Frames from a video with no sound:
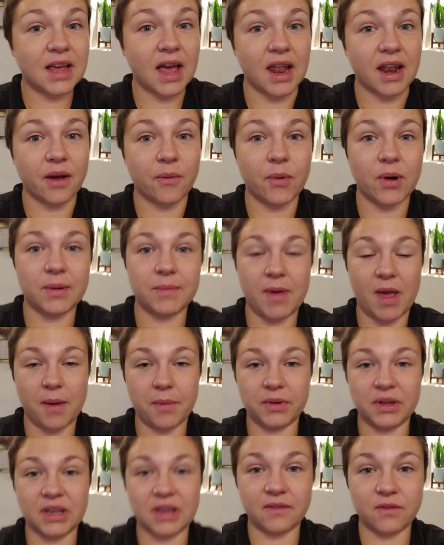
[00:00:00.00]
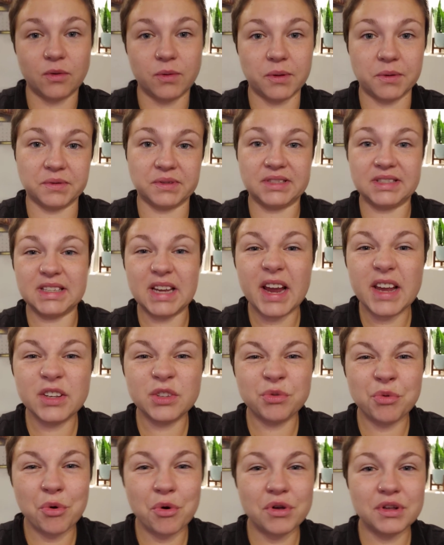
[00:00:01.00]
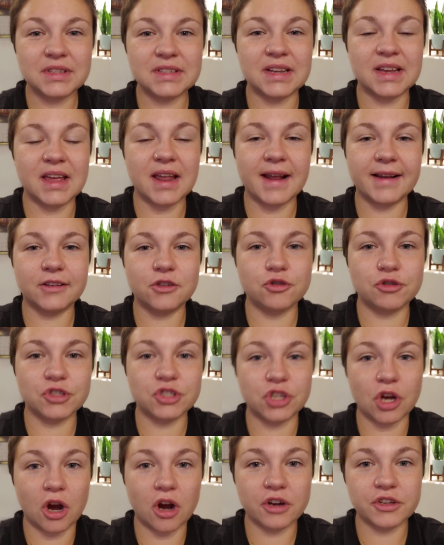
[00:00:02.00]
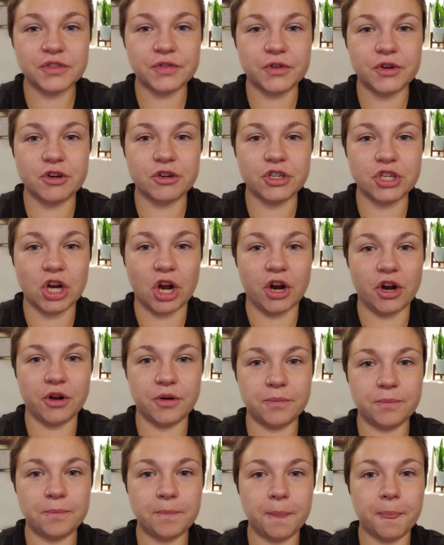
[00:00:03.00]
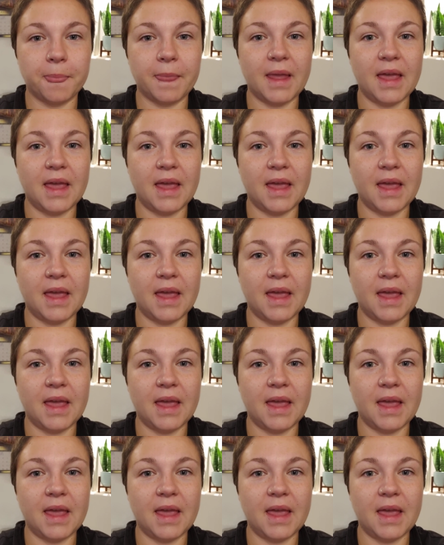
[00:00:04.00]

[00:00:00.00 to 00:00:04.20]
and I want to be able to give you those dice rolls and get extra stars for your chart.